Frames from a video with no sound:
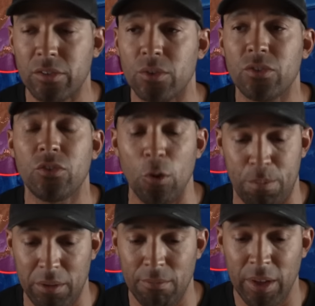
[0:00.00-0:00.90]
It's so
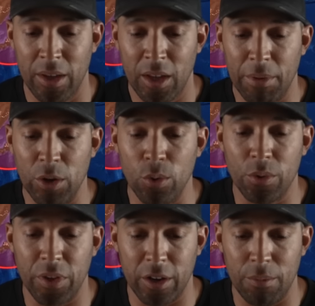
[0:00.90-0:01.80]
stupid. I mean, who
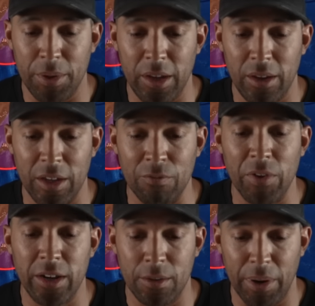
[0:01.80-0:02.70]
are they going to be
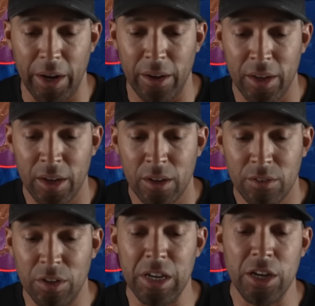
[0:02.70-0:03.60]
invaded by?
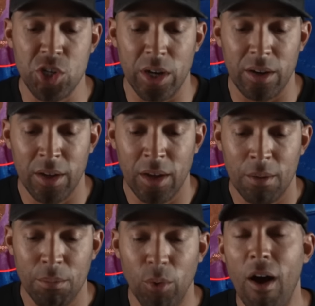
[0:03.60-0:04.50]
Tunisia,
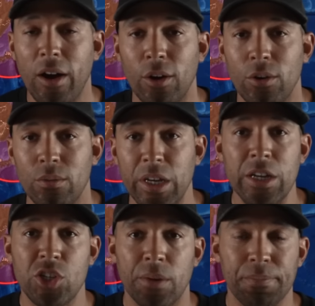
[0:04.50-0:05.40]
Morocco,
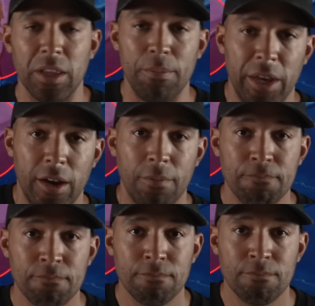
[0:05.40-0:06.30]
Egypt, Libya?
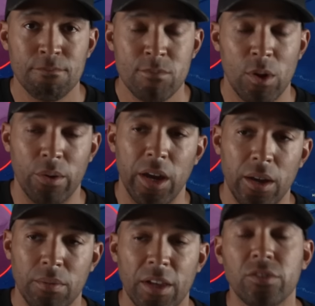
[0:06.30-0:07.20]

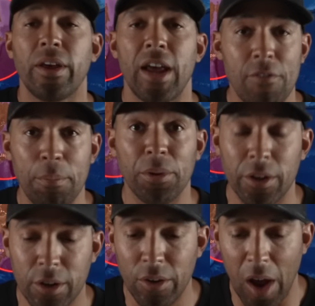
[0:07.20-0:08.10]
Okay, let's not have a
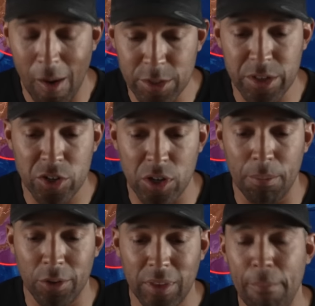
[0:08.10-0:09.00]
political conversation
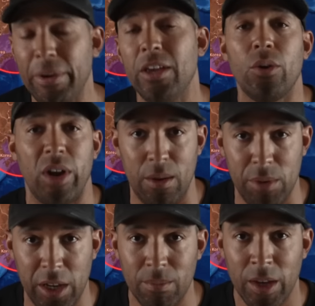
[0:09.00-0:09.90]
about that, but you know what I
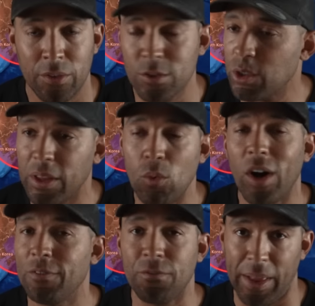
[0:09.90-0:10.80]
mean. There's only
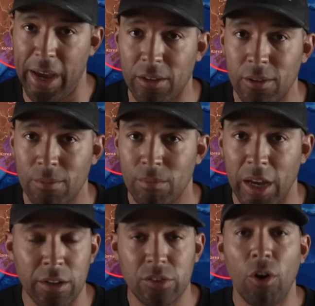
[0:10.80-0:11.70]
one flank,
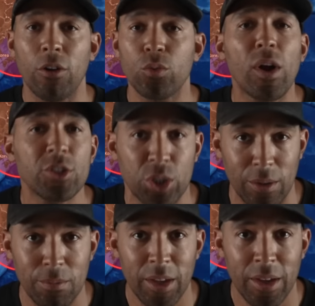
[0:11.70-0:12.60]
and it's called Russia.